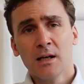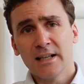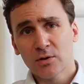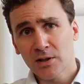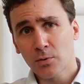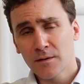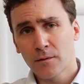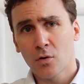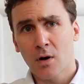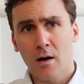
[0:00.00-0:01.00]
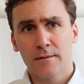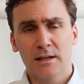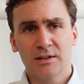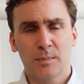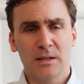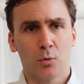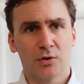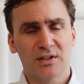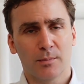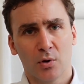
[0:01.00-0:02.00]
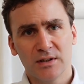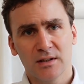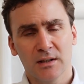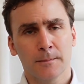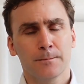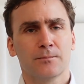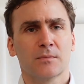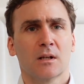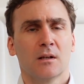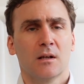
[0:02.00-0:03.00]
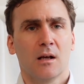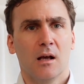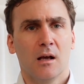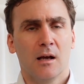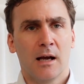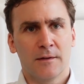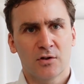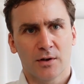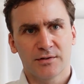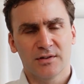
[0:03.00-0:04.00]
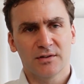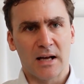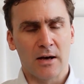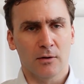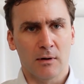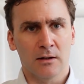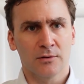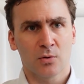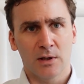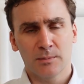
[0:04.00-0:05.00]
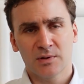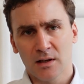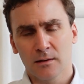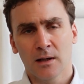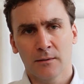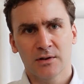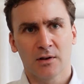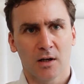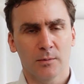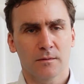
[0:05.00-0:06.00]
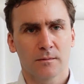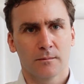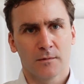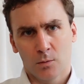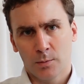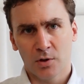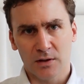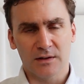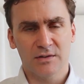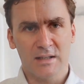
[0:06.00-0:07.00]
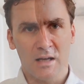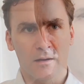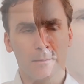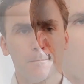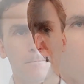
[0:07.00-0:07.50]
In 2024, however, it's been more disappointing, and the trust is down around 20% at the time that we're putting this together.